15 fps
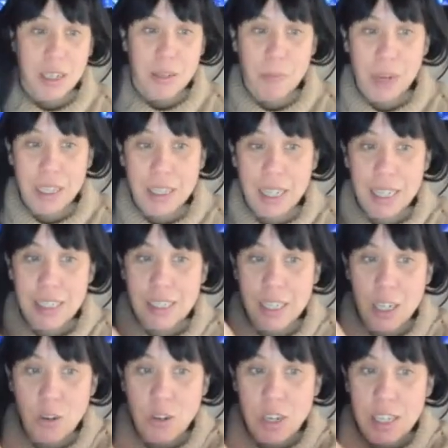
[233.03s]
but let's say
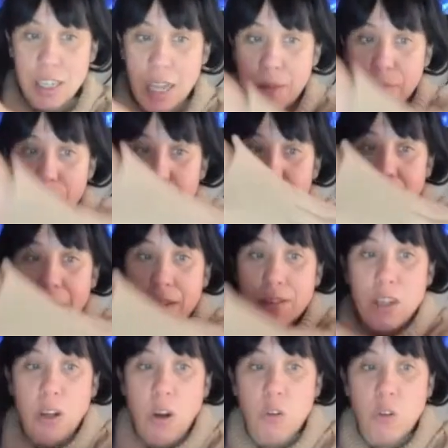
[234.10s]
you need a
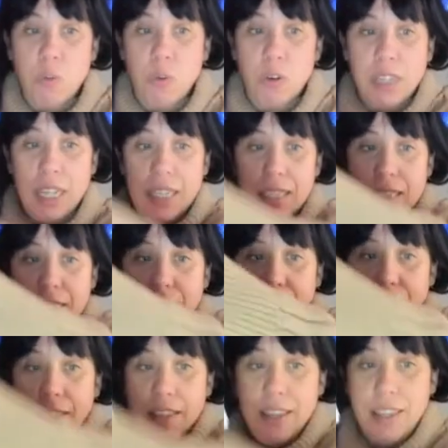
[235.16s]
notebook that is
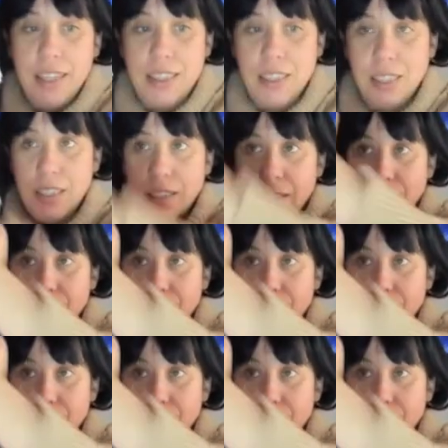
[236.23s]
this,